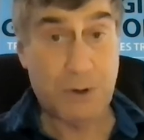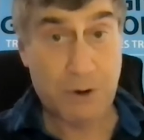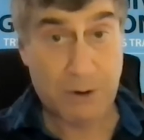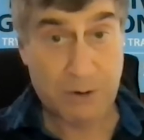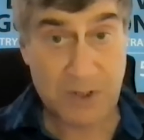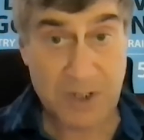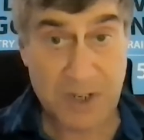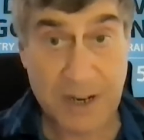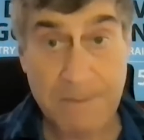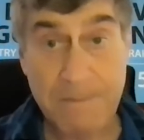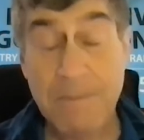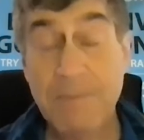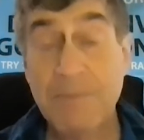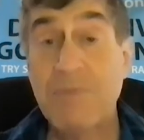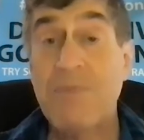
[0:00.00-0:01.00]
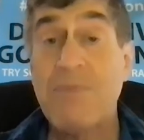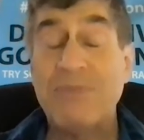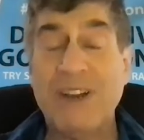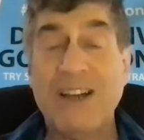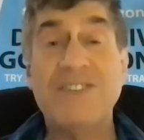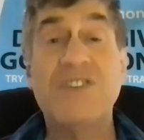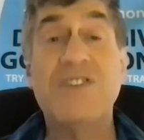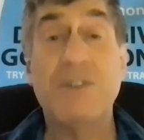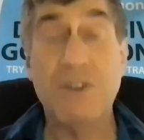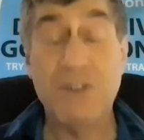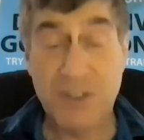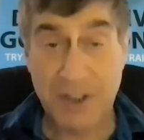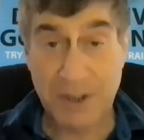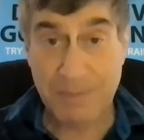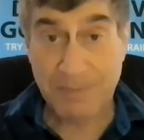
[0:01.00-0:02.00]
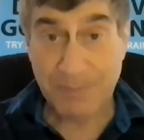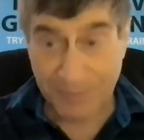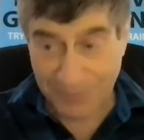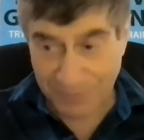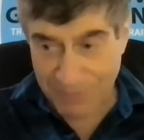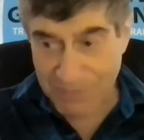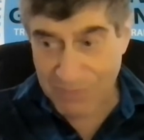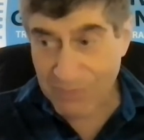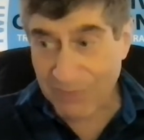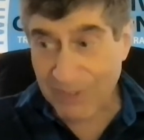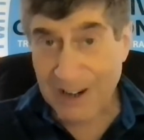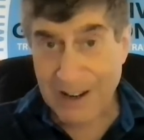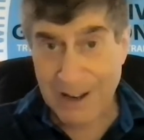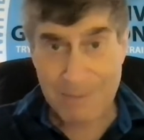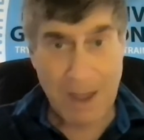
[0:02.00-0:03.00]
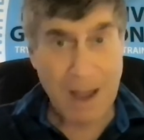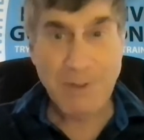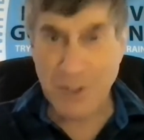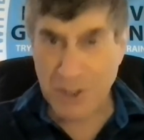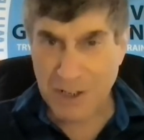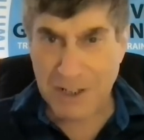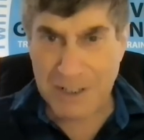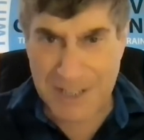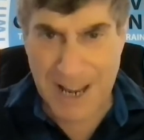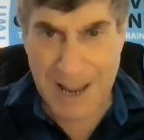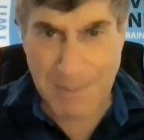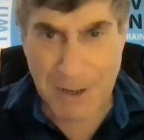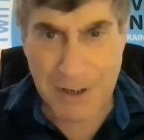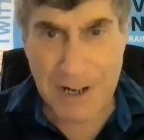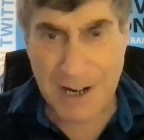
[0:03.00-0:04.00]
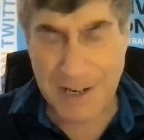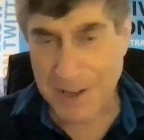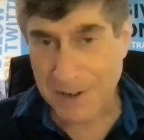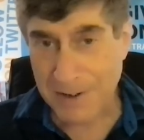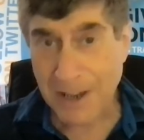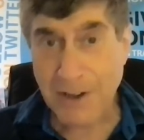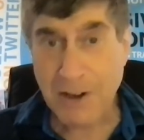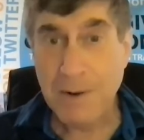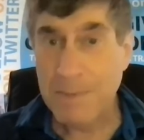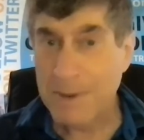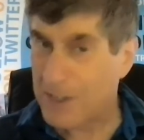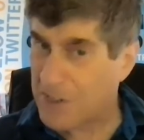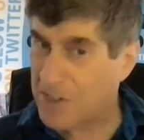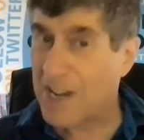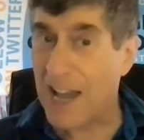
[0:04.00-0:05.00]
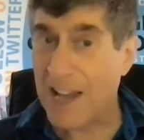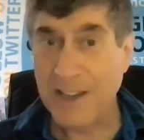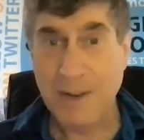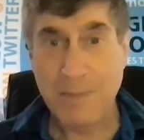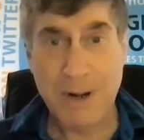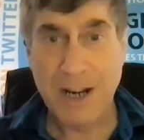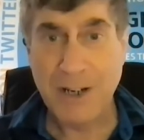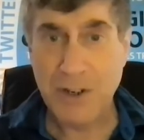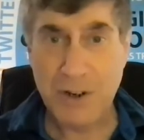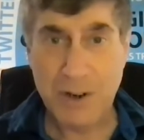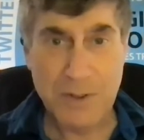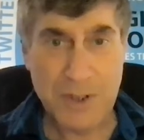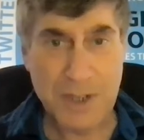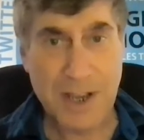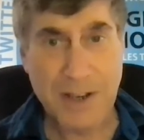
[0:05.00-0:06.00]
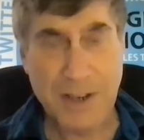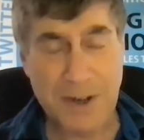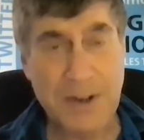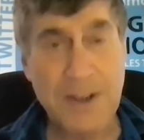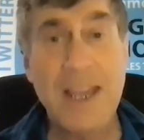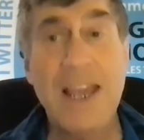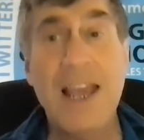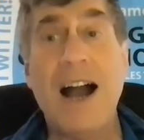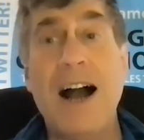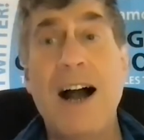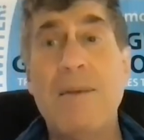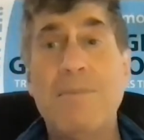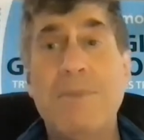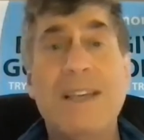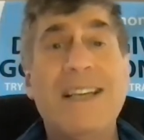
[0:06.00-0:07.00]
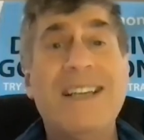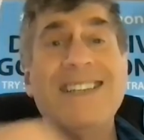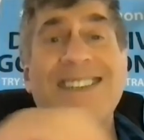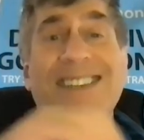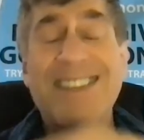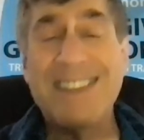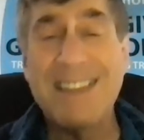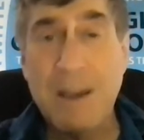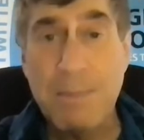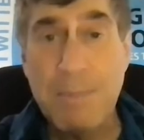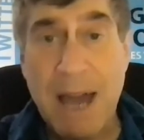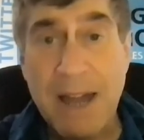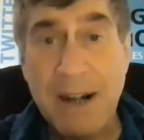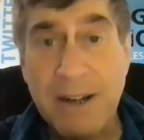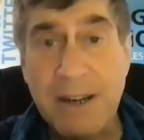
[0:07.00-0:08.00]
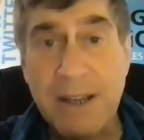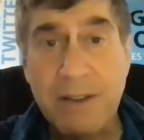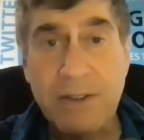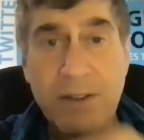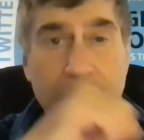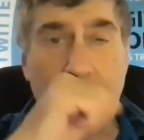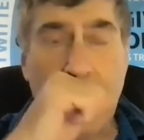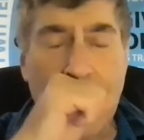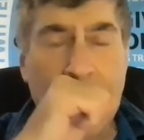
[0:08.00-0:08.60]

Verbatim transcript: in new york city seriously um, i was a good damn good onion i could have been a scallion but i chose the onion um, the thing about it is